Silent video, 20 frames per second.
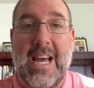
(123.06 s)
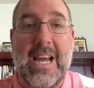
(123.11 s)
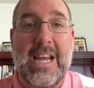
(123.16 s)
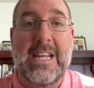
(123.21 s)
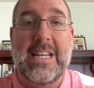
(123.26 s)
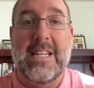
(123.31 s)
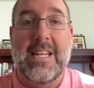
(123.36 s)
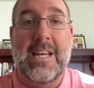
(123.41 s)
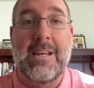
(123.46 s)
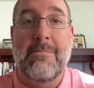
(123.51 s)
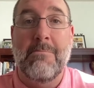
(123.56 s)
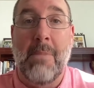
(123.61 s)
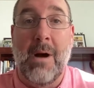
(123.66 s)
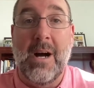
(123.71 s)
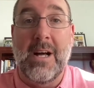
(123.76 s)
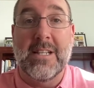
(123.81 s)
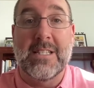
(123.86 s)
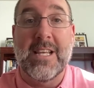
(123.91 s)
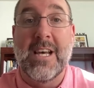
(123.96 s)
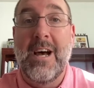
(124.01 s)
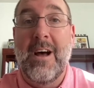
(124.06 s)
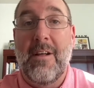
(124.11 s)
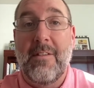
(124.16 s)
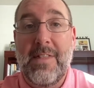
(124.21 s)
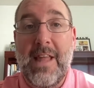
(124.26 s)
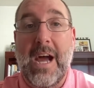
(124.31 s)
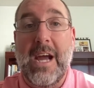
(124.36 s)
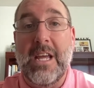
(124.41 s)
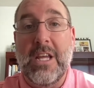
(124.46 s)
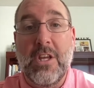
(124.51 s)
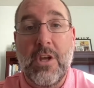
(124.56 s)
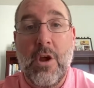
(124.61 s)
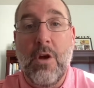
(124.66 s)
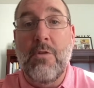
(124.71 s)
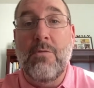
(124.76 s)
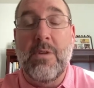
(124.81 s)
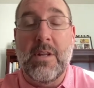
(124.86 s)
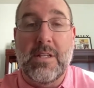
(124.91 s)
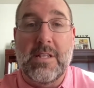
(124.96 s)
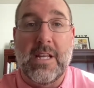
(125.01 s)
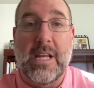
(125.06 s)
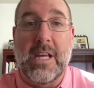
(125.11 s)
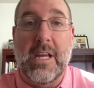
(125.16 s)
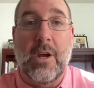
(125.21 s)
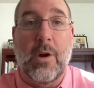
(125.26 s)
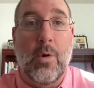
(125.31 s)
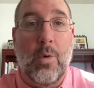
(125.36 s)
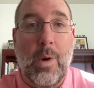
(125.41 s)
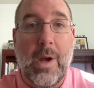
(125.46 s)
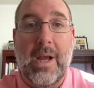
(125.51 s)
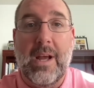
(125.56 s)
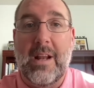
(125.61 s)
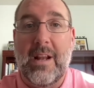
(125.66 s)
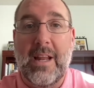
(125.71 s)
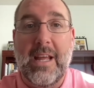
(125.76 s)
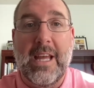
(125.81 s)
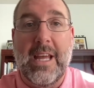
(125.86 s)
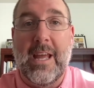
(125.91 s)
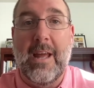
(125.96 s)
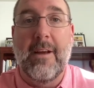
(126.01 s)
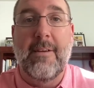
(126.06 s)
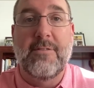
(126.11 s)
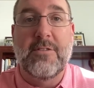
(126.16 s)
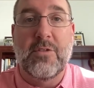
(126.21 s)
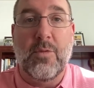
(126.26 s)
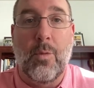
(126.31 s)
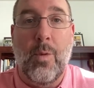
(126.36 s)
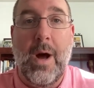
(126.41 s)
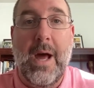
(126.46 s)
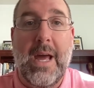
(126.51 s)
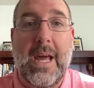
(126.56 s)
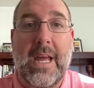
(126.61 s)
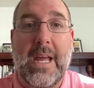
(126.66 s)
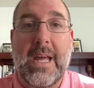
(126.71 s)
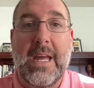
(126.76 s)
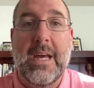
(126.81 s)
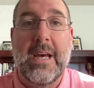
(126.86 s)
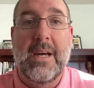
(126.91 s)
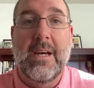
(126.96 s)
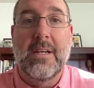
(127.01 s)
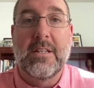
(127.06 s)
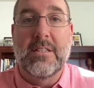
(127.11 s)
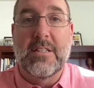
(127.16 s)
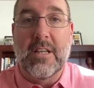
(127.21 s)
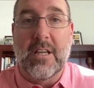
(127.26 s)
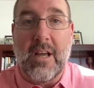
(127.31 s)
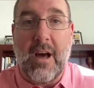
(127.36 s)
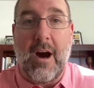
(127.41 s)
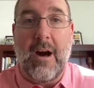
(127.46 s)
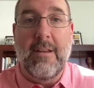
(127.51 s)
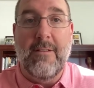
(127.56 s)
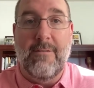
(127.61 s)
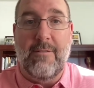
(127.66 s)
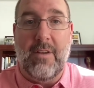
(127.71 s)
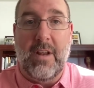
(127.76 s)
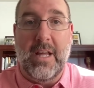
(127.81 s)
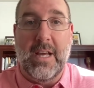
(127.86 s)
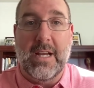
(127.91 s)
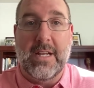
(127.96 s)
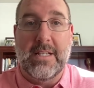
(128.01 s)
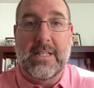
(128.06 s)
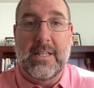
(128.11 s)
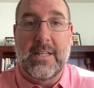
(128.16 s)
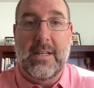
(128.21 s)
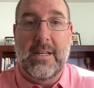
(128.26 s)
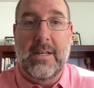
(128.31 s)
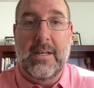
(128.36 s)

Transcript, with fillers: 18 months, that unity quickly gives way to conflict.